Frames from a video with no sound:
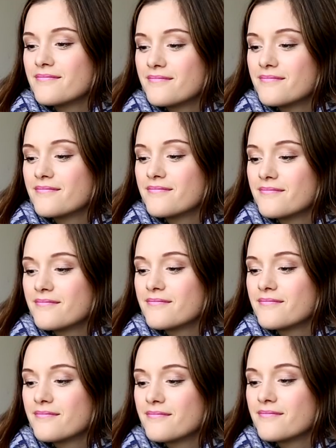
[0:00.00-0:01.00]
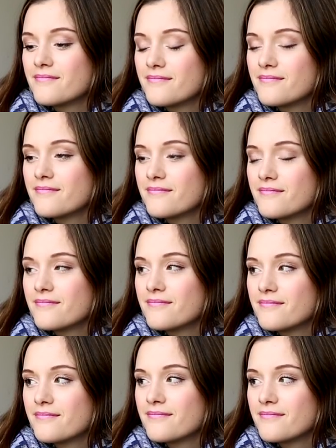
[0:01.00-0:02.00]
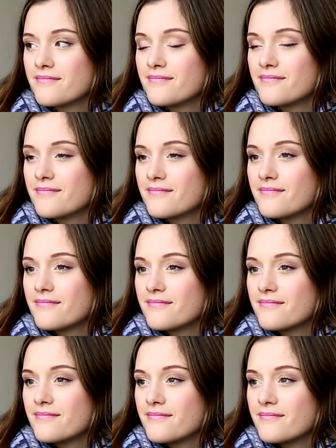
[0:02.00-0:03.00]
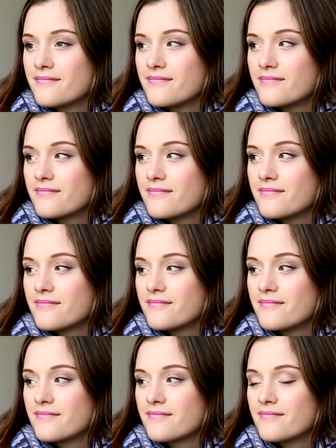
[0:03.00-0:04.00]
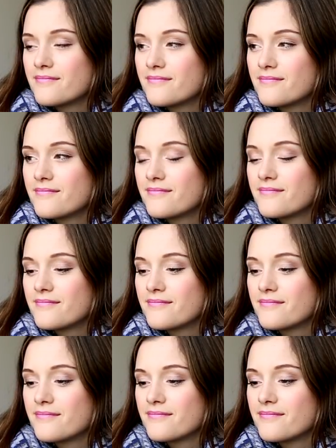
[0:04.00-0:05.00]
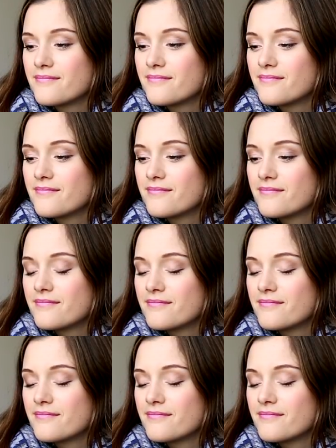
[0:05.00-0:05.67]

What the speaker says: No words are spoken by the person on screen.